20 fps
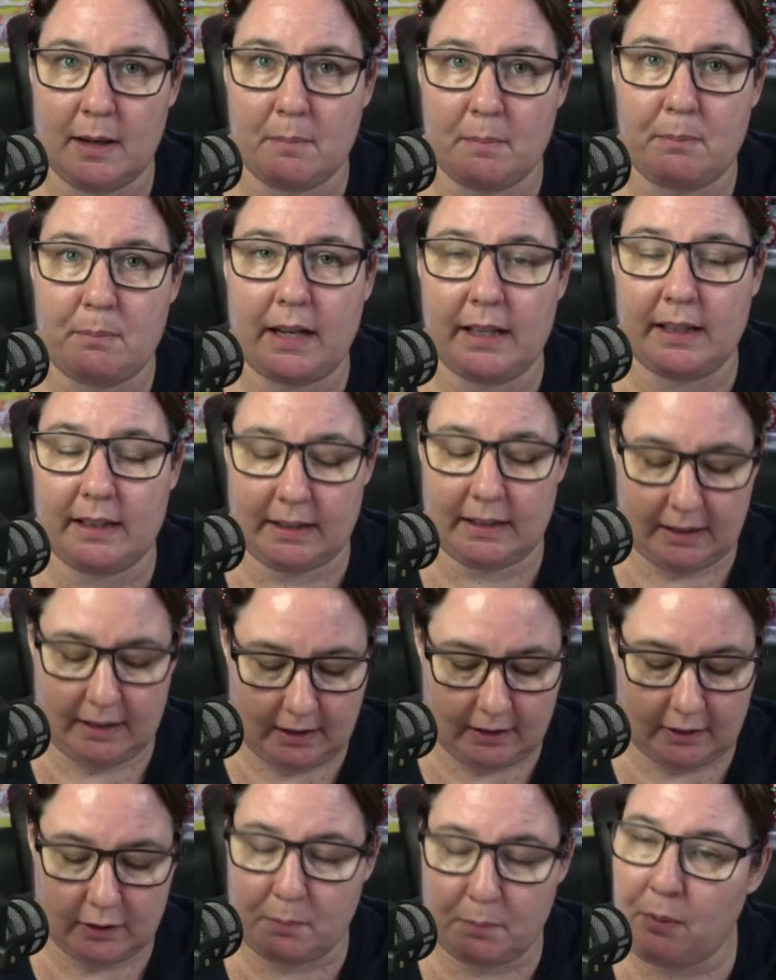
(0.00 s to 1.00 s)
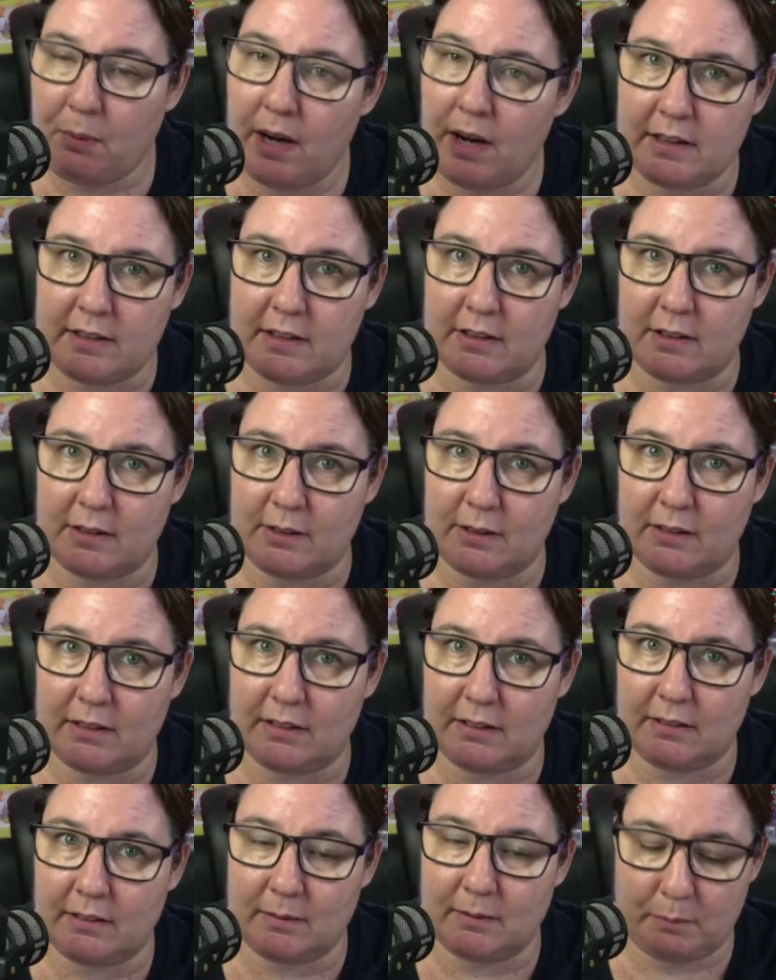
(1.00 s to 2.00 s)
but the surprise is gone
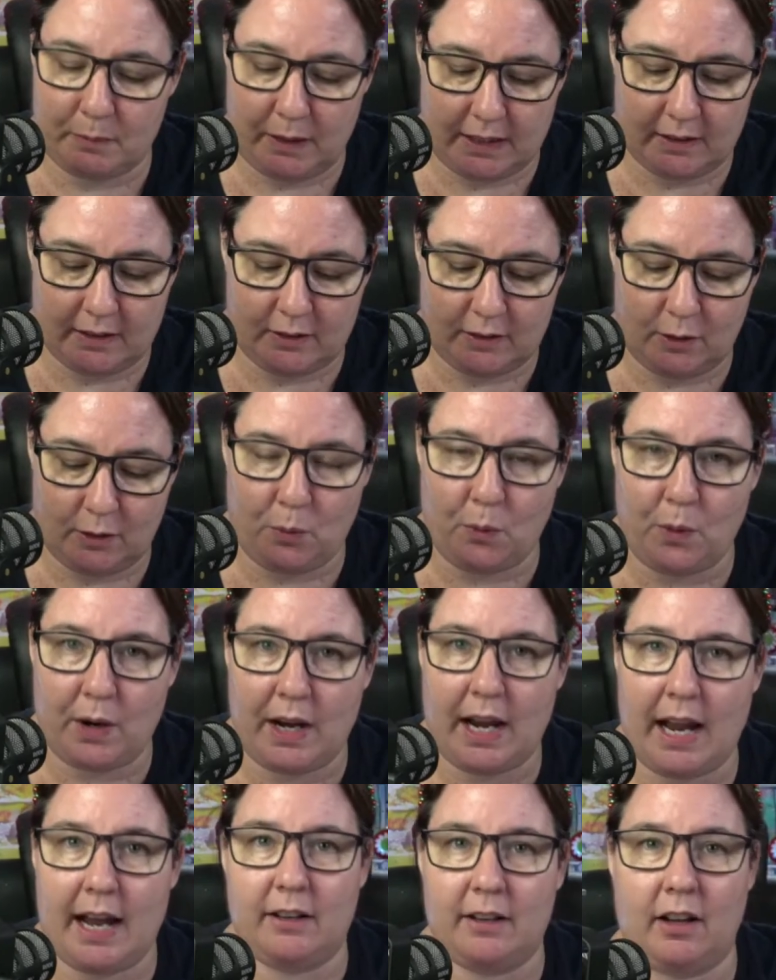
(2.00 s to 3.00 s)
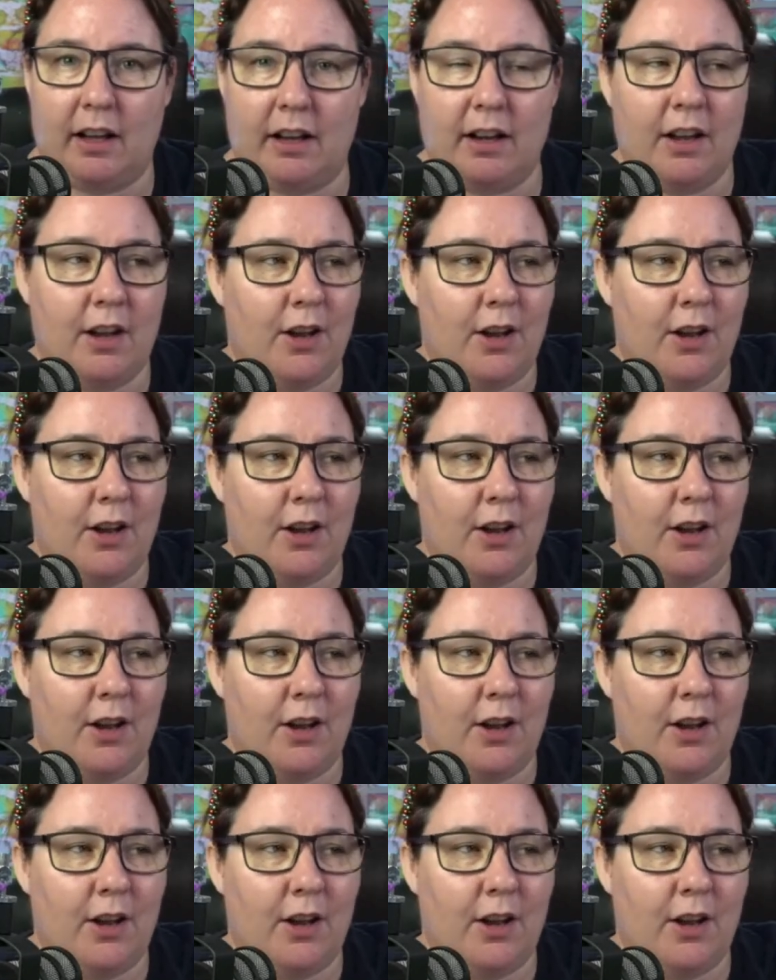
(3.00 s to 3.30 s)
because you walk out and you're like,